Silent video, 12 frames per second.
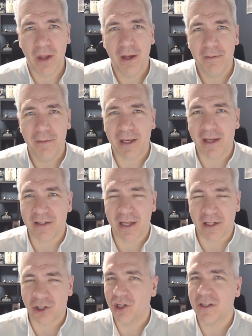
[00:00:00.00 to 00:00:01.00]
because
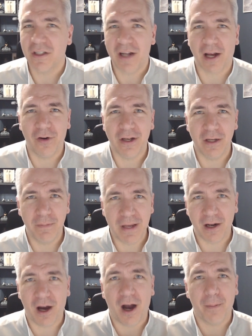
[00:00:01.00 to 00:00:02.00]
it's just not going to be
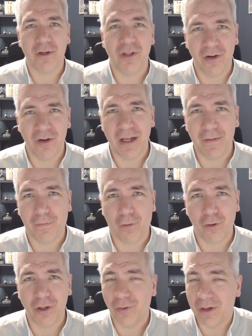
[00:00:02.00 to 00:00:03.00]
an opportunity
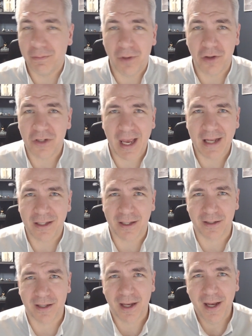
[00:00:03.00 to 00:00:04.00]
for you in most
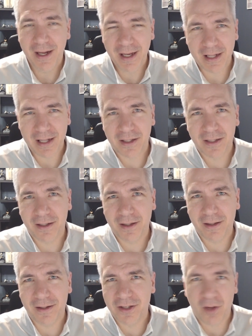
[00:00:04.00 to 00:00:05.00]
cases. It's
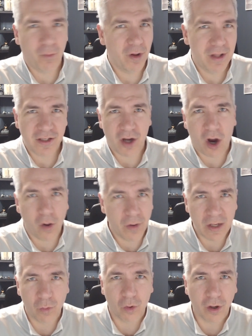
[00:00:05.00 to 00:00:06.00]
someone that's
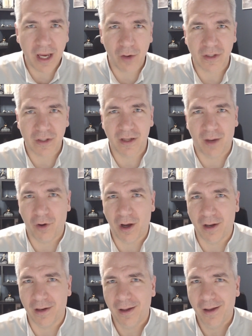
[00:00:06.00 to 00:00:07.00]
already working with
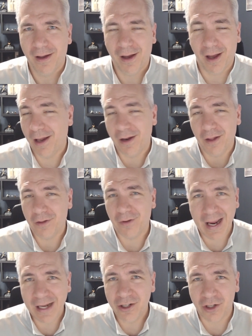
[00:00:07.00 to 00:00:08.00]
someone, uh, another
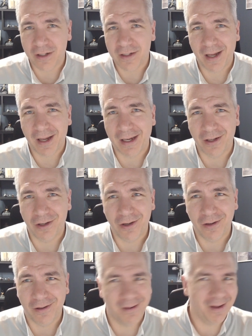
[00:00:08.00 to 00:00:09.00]
agent, and
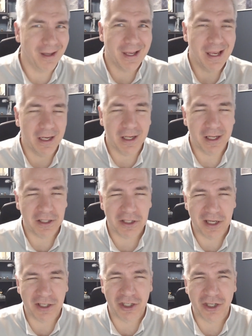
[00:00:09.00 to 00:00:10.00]
you, again, it's
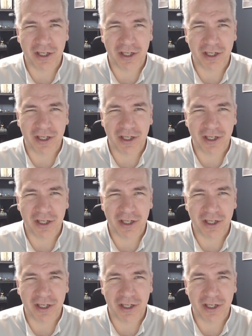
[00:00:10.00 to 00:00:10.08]
it's just a